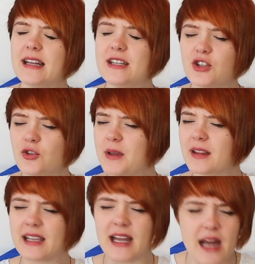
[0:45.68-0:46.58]
and it took me
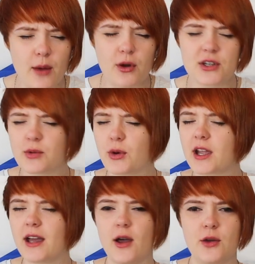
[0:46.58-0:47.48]
like an hour to
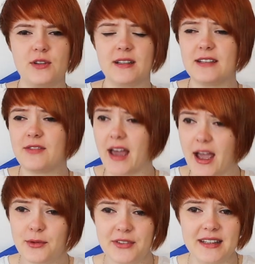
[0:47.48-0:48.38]
work out how to leave the
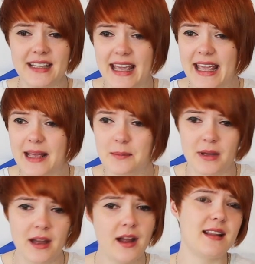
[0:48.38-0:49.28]
house in the
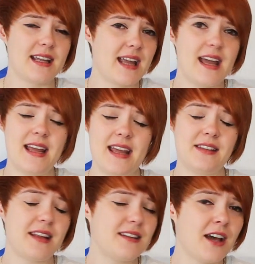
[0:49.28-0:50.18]
game. Like
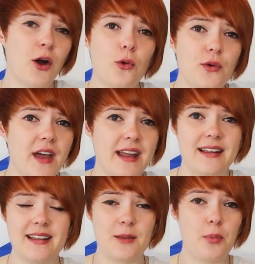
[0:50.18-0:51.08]
it's a whole
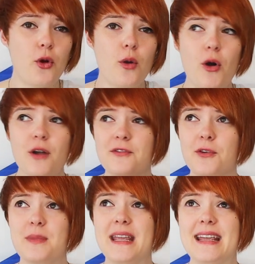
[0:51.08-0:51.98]
thing. Like Pokemon
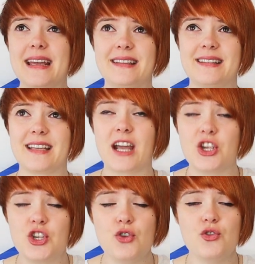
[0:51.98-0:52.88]
for me is like a
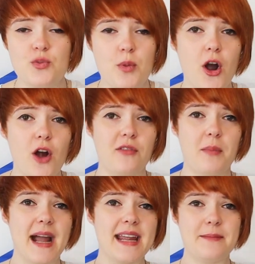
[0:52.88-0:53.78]
huge part
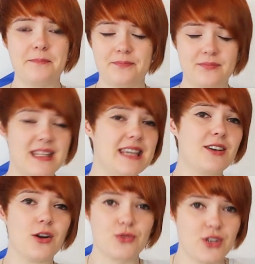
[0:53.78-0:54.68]
of my
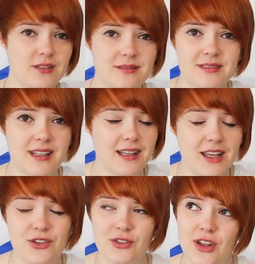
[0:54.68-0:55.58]
geek culture. Like
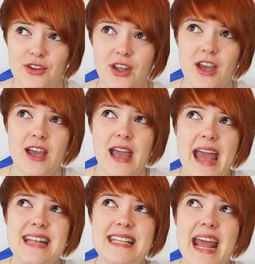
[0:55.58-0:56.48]
it's
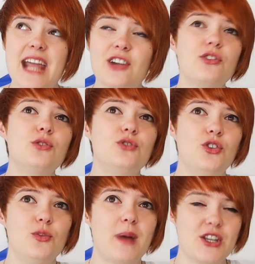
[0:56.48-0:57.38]
integral
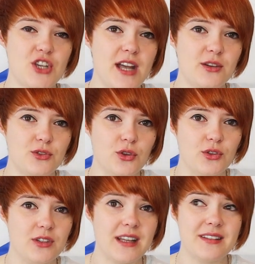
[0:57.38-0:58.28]
to my
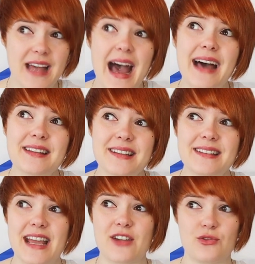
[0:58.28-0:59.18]
childhood. It's as
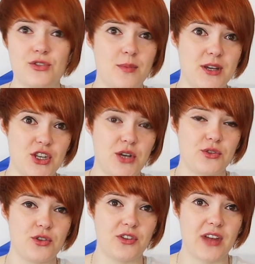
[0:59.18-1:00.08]
integral to my
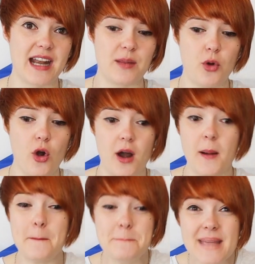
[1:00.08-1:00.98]
childhood as Harry
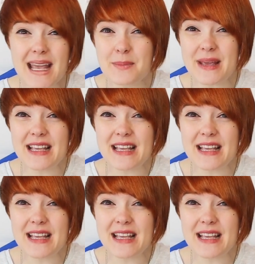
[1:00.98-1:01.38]
Potter, maybe